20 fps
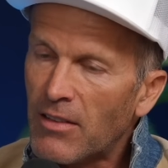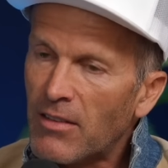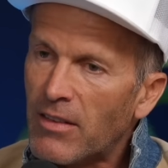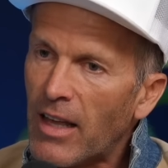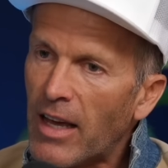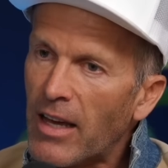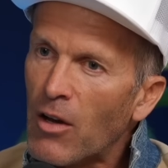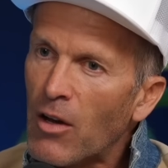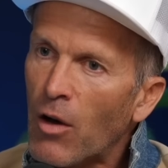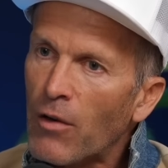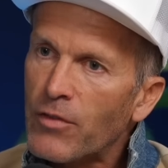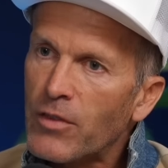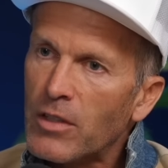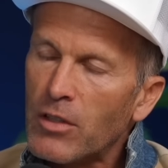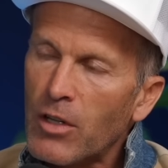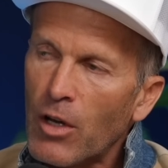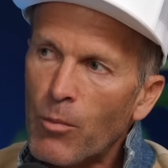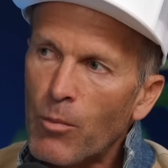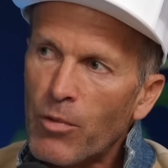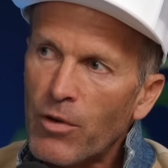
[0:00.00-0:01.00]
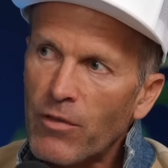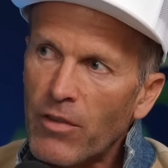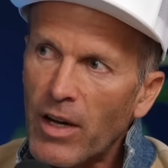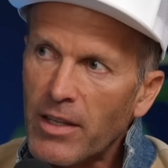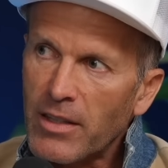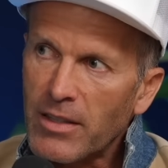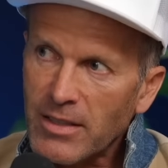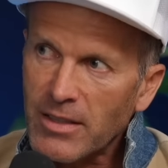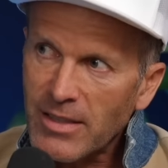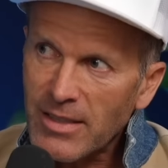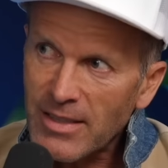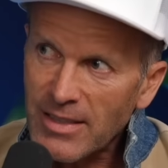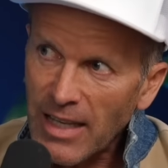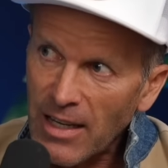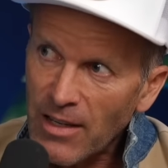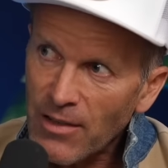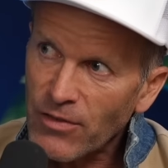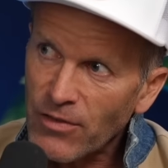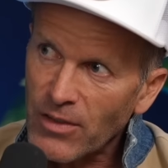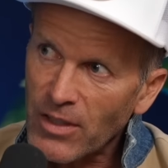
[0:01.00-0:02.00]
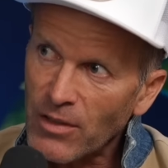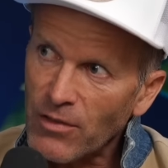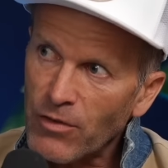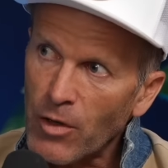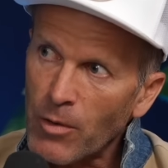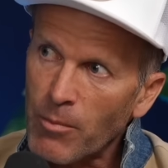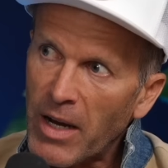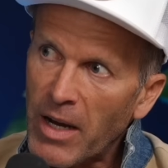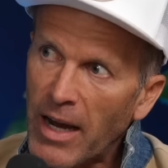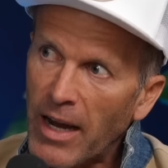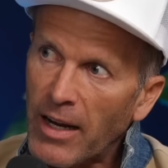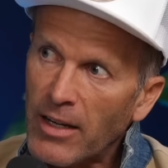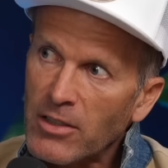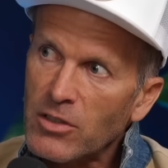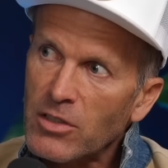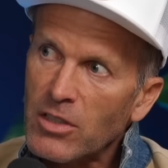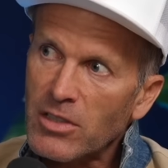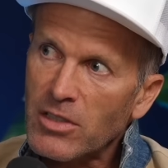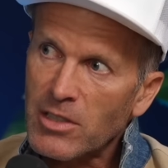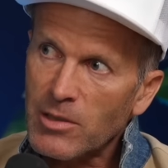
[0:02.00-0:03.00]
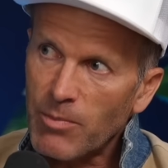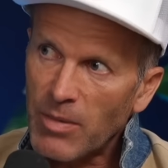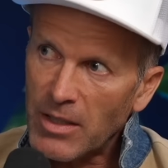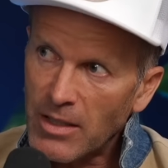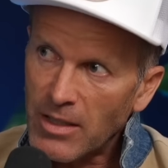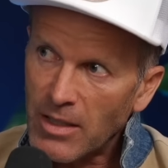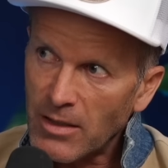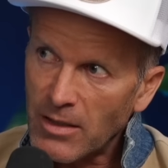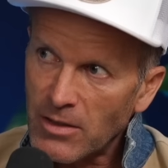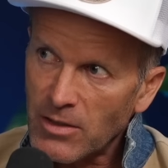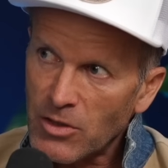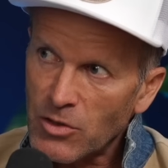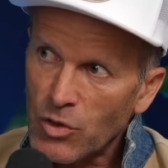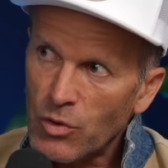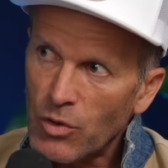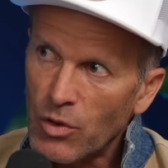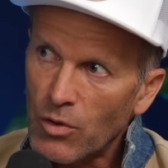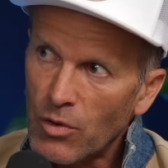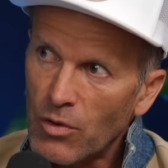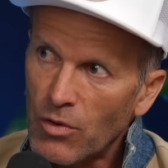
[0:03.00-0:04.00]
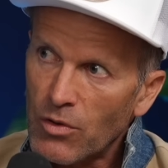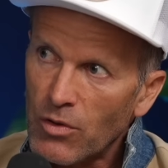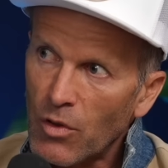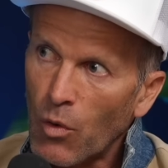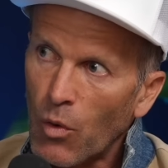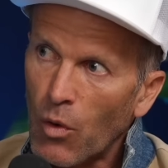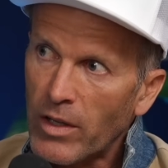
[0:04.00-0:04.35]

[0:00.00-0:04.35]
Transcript: they often don't provide the safety for a man to speak his truth